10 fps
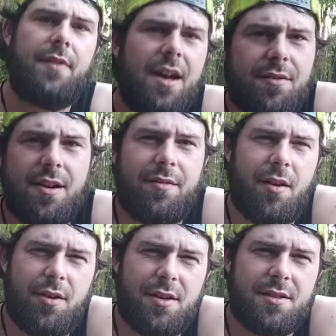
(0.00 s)
valve cover
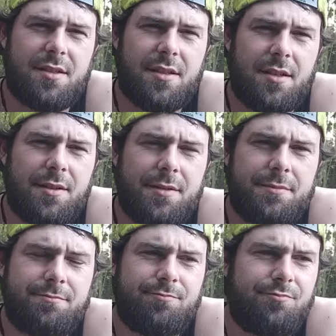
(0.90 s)
harness
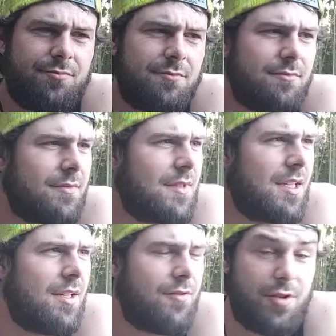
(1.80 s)

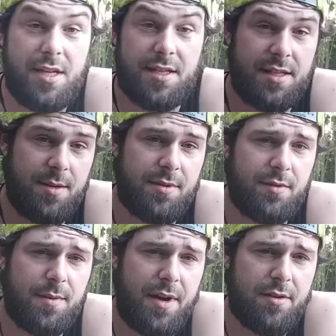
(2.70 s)
for the
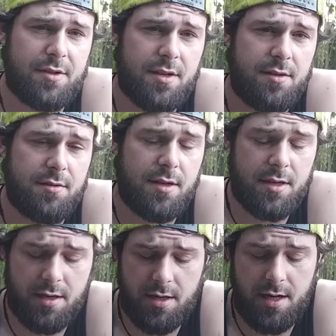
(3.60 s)
7.3 Power Stroke.
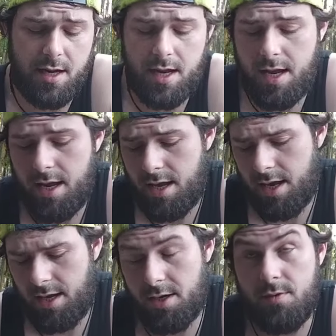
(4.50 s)

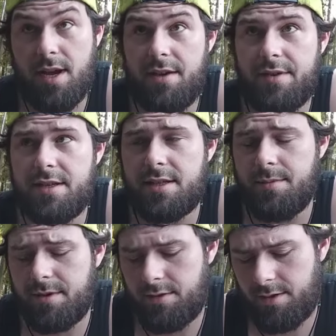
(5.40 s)
I do have a
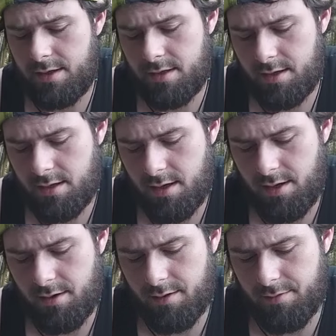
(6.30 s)

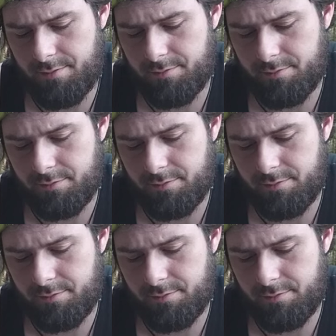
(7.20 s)
7.3.